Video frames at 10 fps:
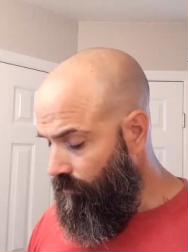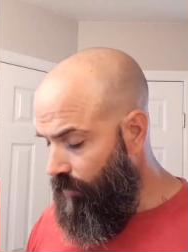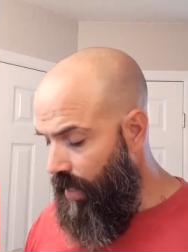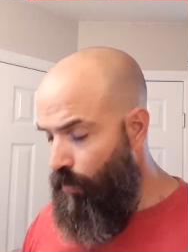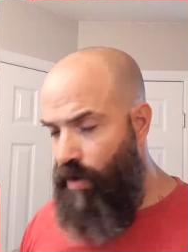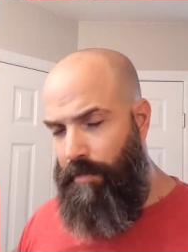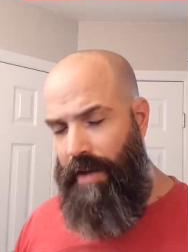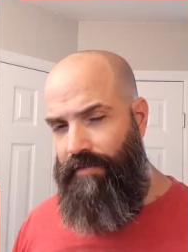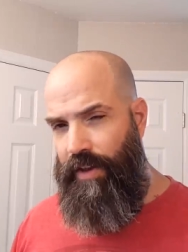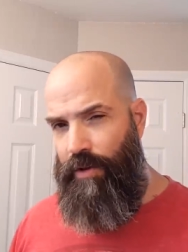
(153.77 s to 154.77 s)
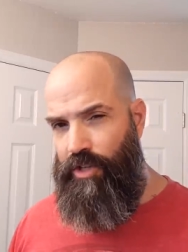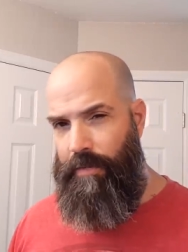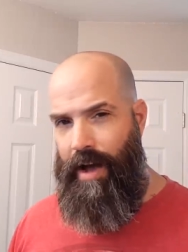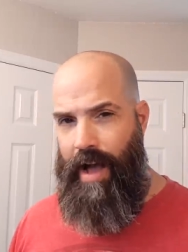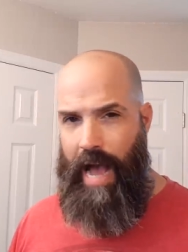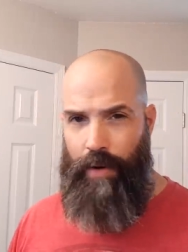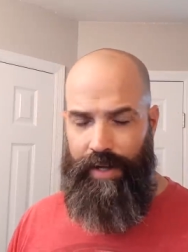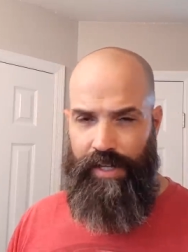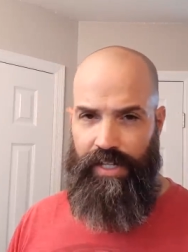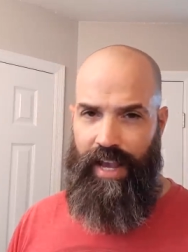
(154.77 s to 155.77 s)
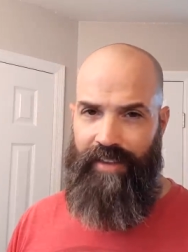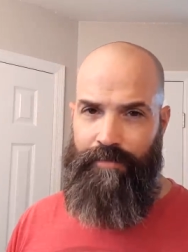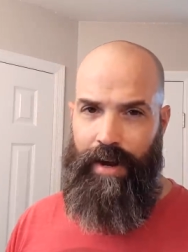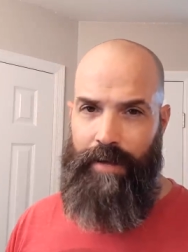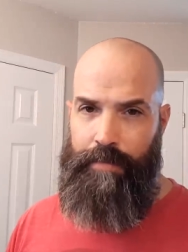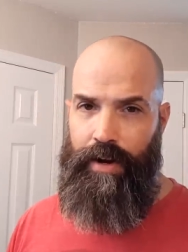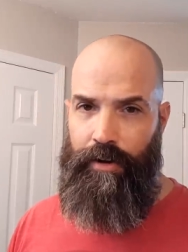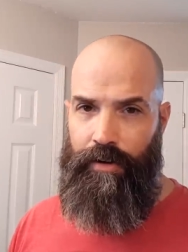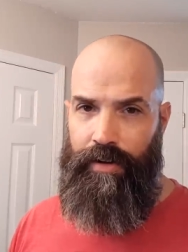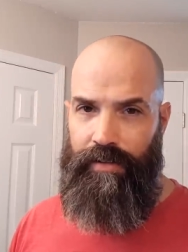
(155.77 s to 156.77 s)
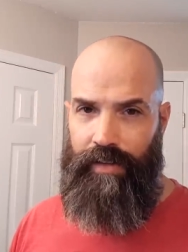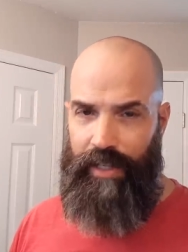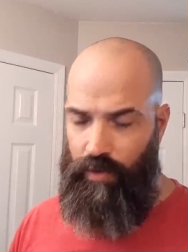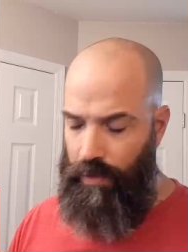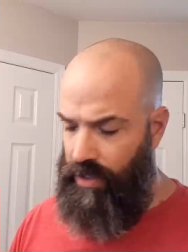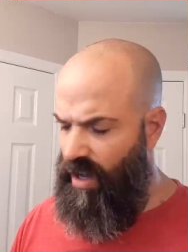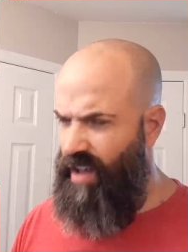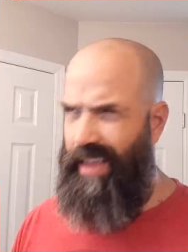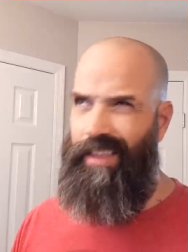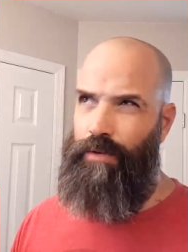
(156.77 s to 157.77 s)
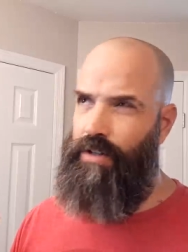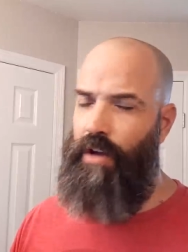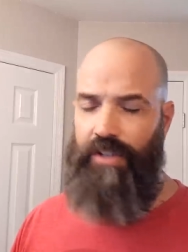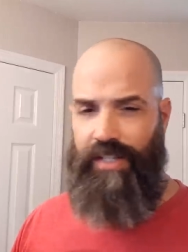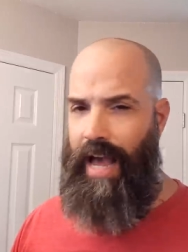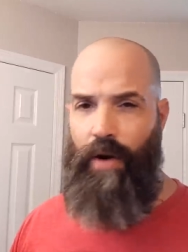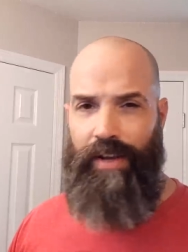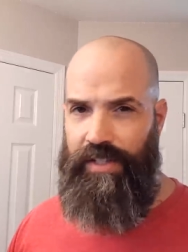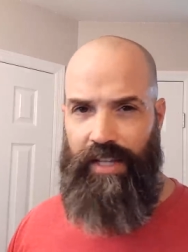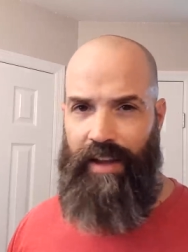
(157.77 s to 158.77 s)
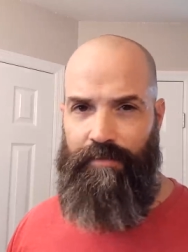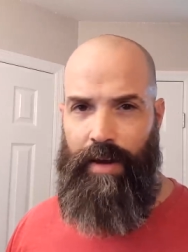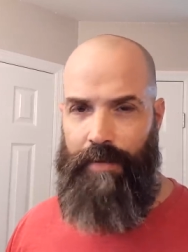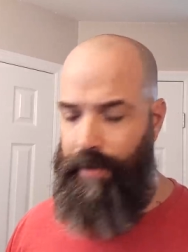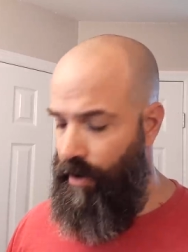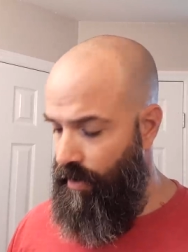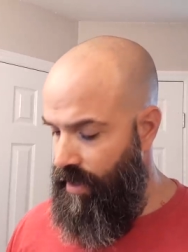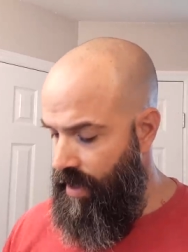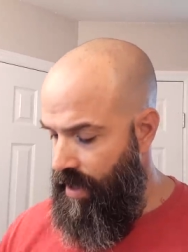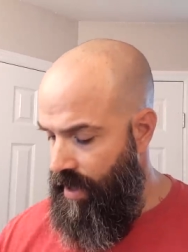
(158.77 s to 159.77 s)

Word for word: in one of my videos about how I saved my beard, that's what it was called. I think it was called just how I saved my beard.